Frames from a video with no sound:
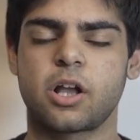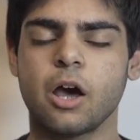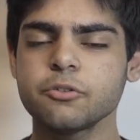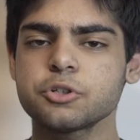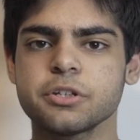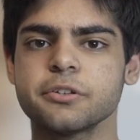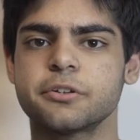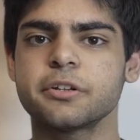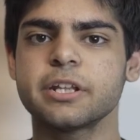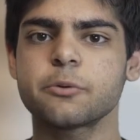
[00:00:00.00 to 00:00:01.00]
Convolutional
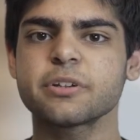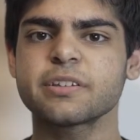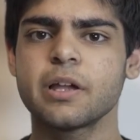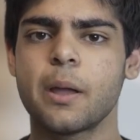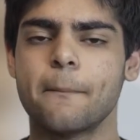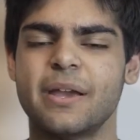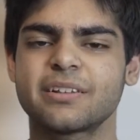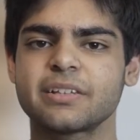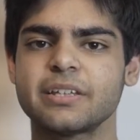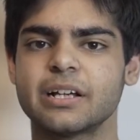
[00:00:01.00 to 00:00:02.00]
neural networks
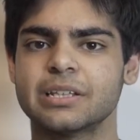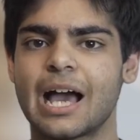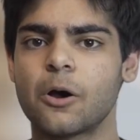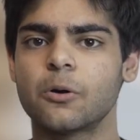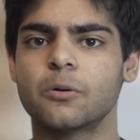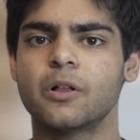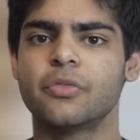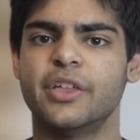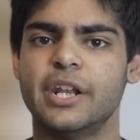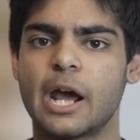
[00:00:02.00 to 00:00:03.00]
basically allow
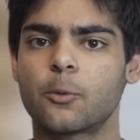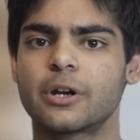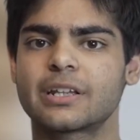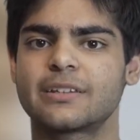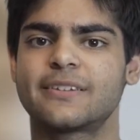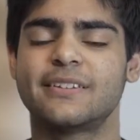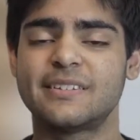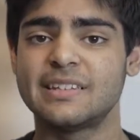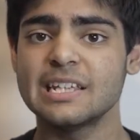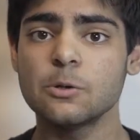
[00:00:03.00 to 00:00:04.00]
the network to
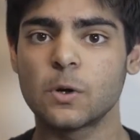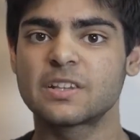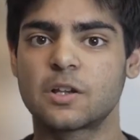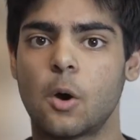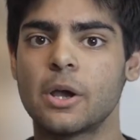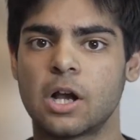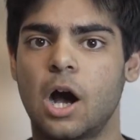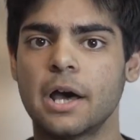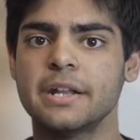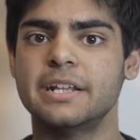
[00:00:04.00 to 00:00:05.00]
see what's going
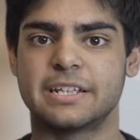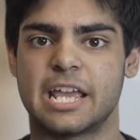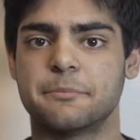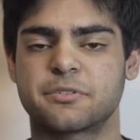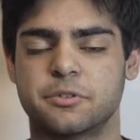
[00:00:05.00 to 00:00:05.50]
on in a game.